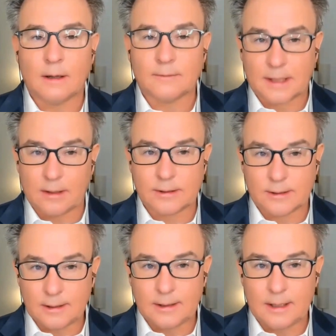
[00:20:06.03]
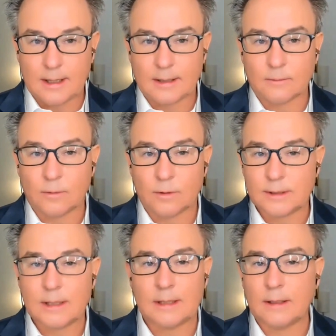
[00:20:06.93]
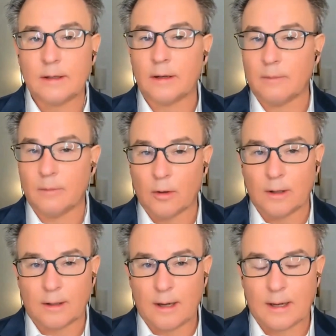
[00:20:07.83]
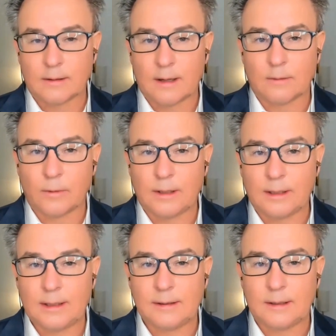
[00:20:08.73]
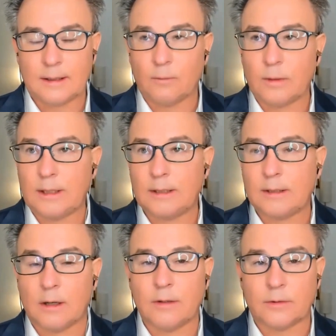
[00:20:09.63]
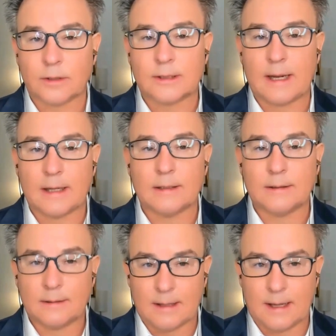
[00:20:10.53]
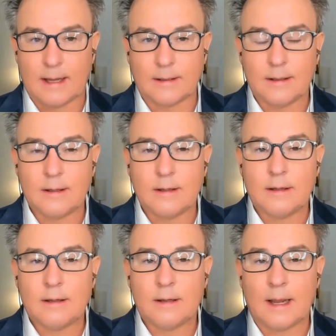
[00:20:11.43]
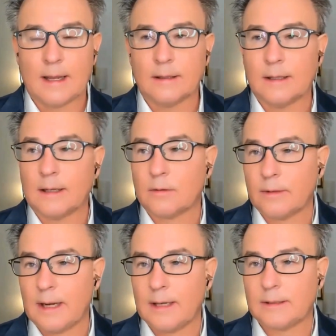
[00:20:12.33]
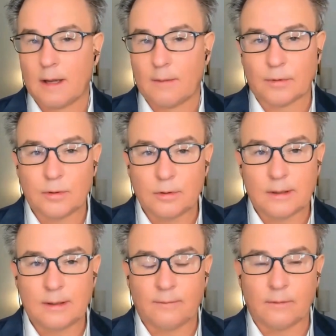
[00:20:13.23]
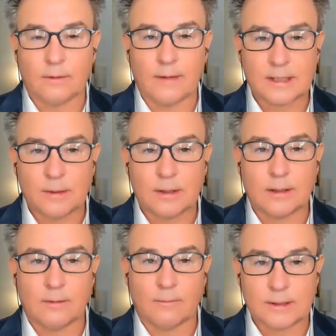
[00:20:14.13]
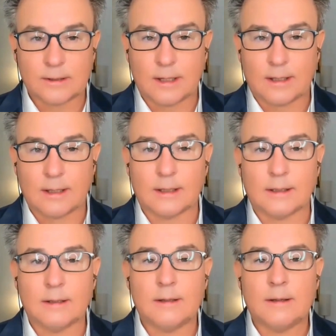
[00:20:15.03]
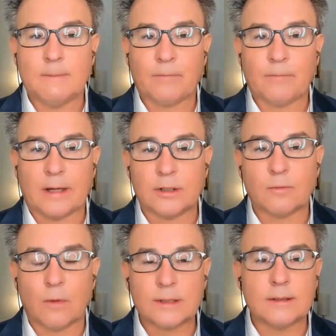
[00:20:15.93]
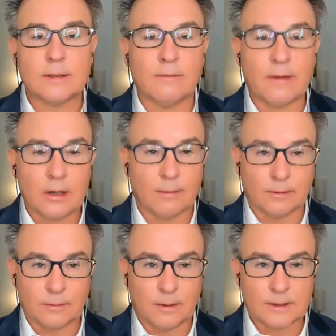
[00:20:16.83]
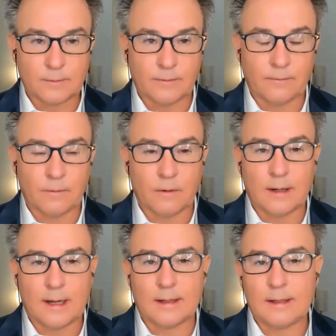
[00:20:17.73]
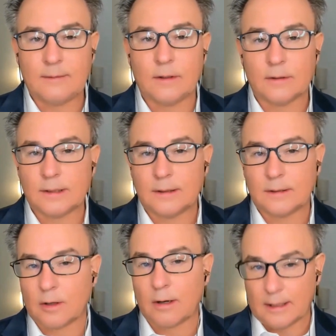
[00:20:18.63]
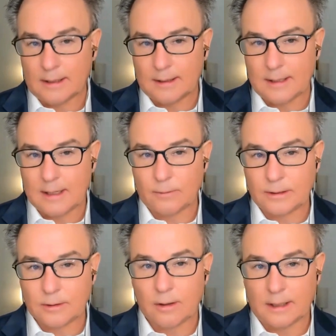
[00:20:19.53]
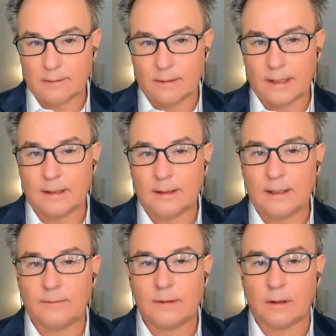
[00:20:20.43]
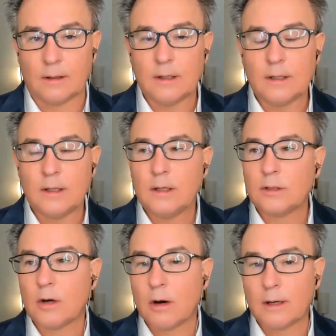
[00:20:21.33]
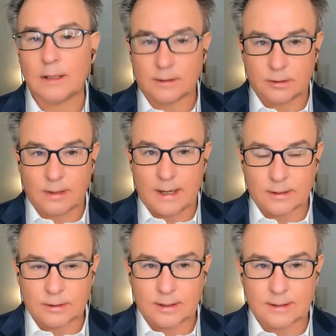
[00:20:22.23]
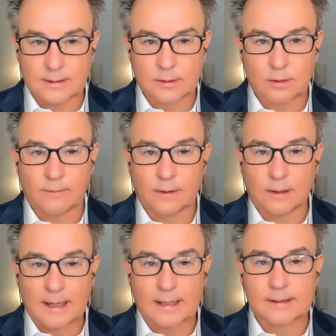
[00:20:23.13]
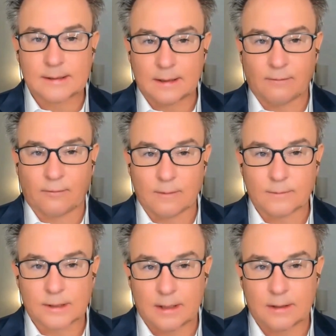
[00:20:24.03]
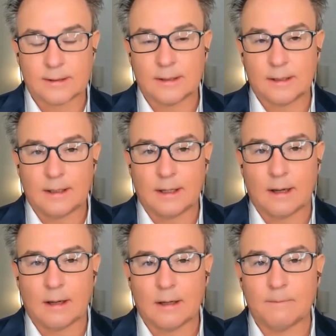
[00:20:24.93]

of scarcity and we're just not there anymore. And we need to understand that. And it creates opportunity for investment and risk taking that just wasn't available to us before. And it even goes into targeting and how we target, right? Even our targeting strategy is a sort of a legacy from scarcity.